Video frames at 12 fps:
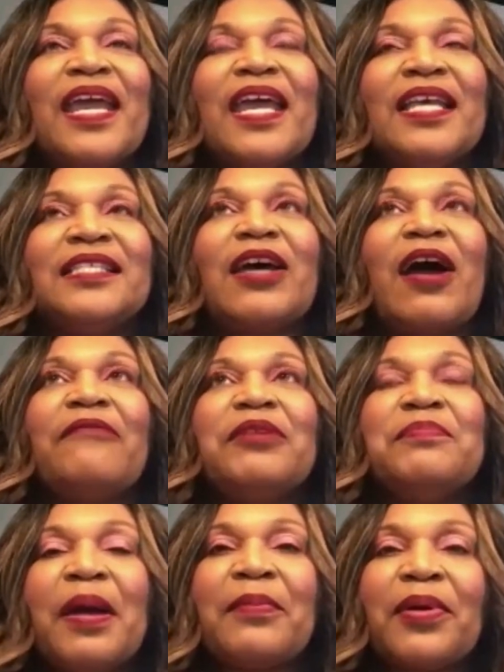And so I
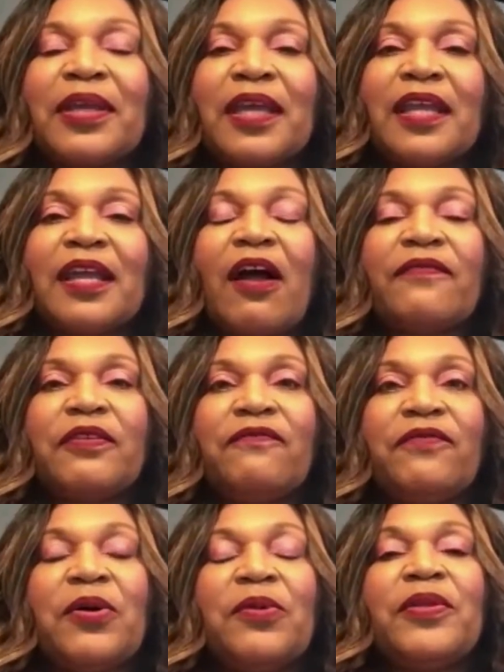remember getting off the
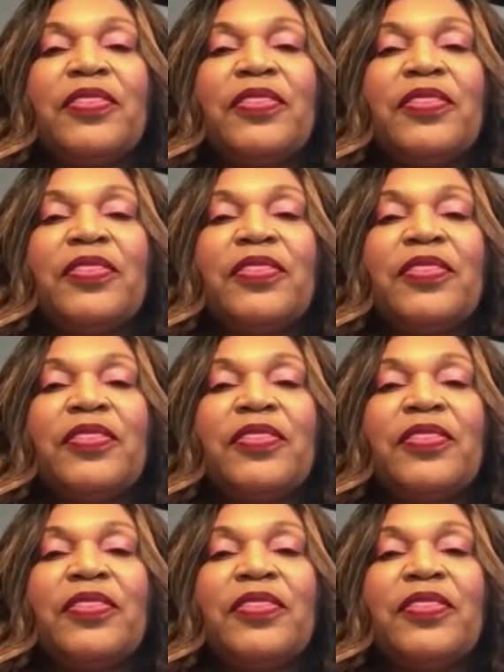phone with